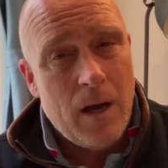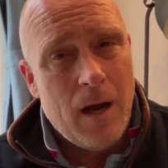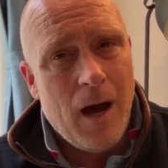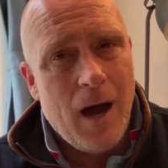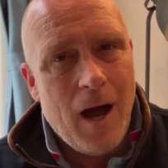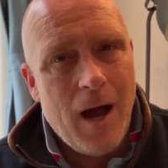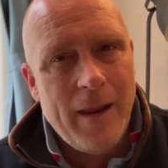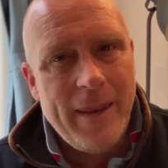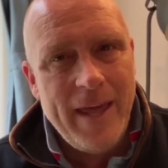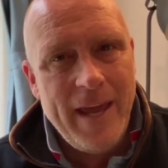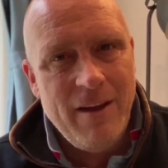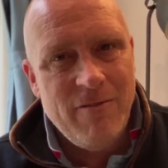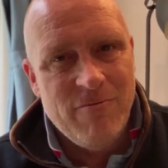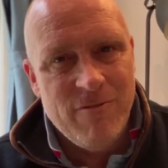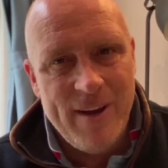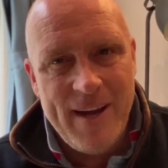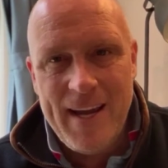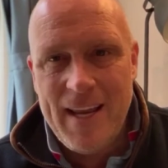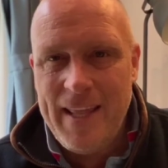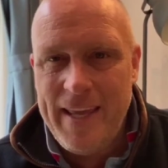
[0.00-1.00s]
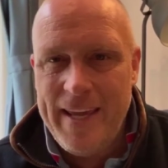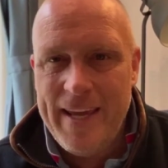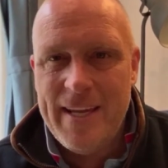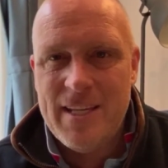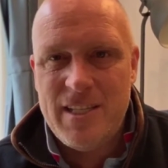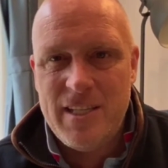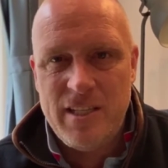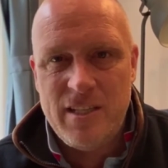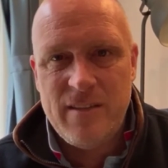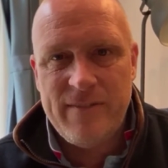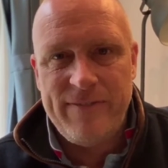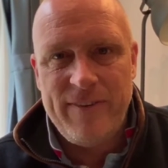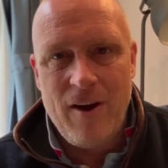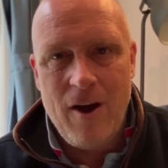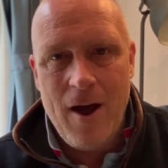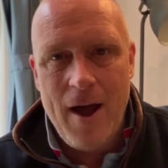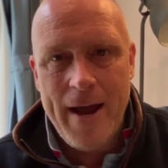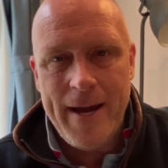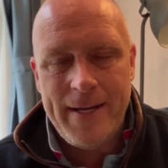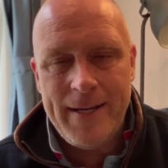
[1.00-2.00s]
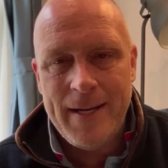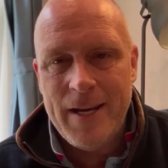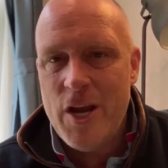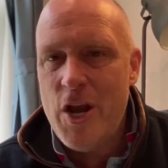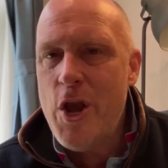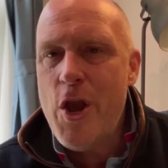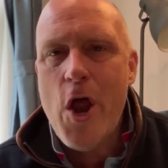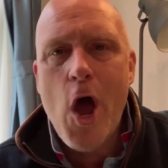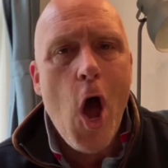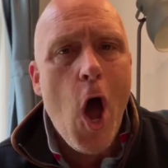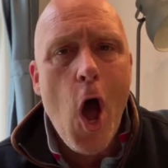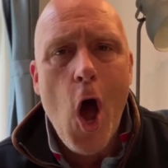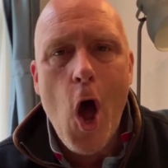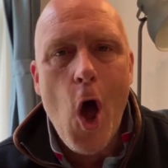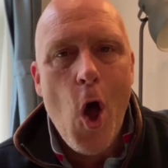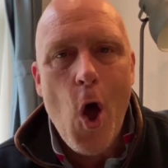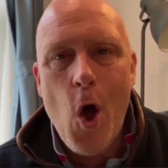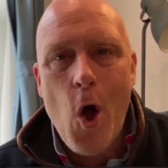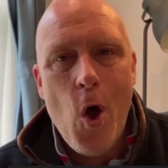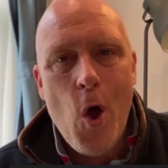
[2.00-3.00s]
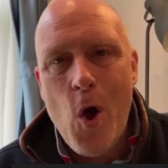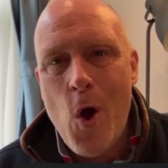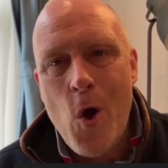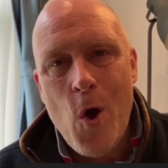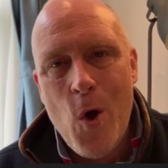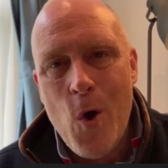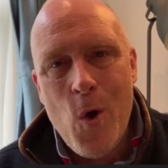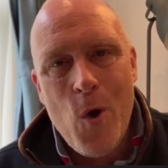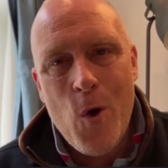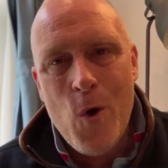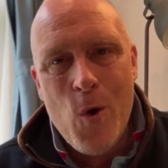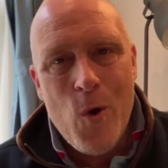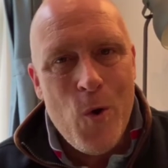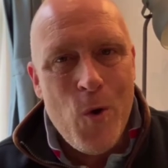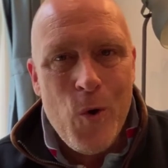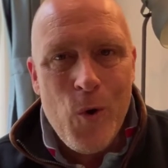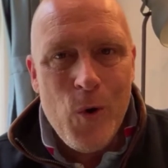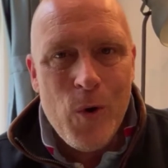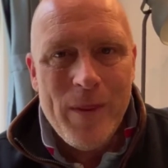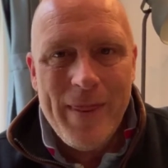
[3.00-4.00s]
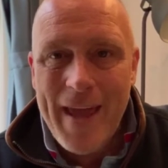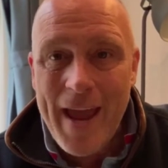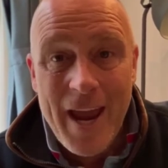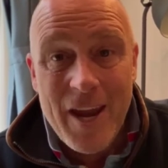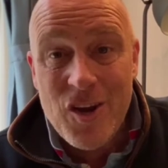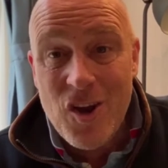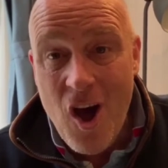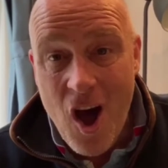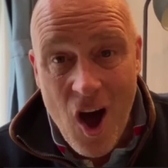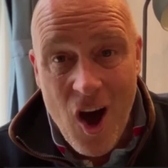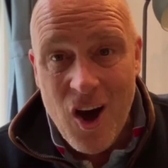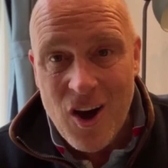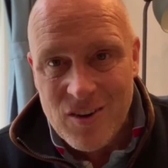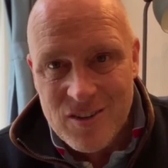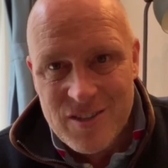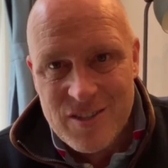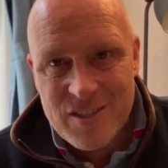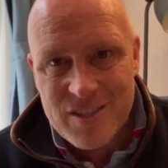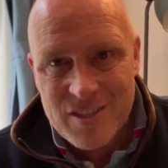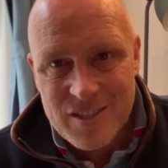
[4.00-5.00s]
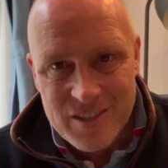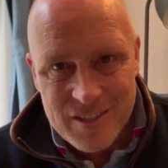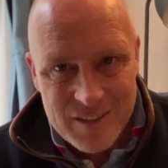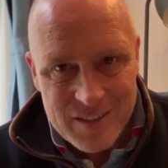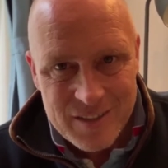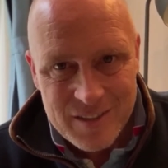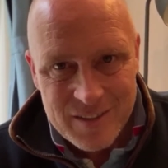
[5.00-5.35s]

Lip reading: Are they really easy to find? No, they're not.